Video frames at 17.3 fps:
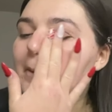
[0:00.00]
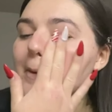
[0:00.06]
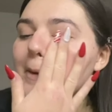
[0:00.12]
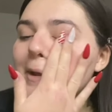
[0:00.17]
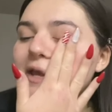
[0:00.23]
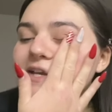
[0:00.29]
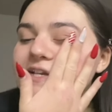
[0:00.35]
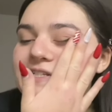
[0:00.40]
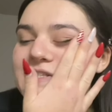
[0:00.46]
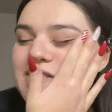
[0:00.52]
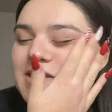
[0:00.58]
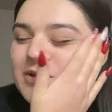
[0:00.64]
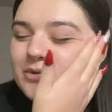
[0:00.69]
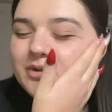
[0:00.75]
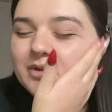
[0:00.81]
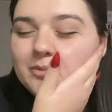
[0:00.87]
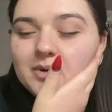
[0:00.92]
is the
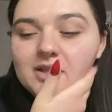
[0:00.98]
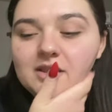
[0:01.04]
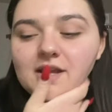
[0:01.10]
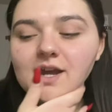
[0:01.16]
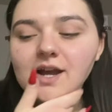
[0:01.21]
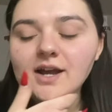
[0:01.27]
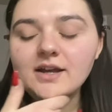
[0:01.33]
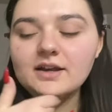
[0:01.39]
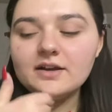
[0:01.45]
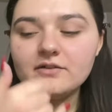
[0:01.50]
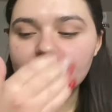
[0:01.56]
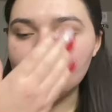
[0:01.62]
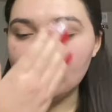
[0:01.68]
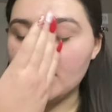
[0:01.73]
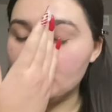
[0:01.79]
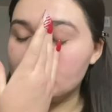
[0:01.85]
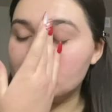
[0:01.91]
only one that I have
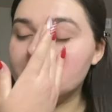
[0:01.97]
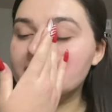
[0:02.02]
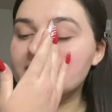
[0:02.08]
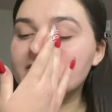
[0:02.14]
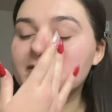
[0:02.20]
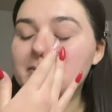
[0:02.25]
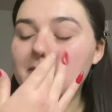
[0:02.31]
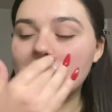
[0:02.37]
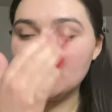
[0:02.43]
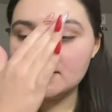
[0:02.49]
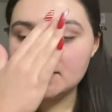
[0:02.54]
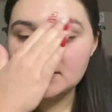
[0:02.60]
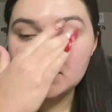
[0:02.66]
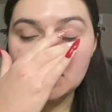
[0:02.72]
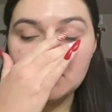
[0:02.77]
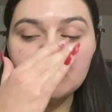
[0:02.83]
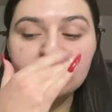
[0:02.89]
found for
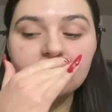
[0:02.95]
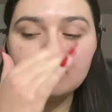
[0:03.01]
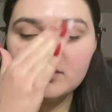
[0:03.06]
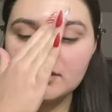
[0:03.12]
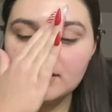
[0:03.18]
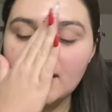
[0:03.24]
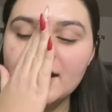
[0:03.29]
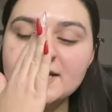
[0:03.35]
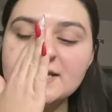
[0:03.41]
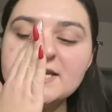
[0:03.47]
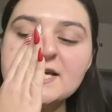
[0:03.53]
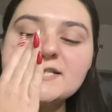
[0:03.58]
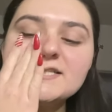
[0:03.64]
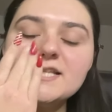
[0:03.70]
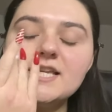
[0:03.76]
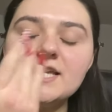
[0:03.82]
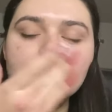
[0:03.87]
myself that
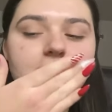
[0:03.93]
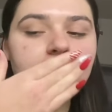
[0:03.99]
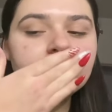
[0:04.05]
doesn't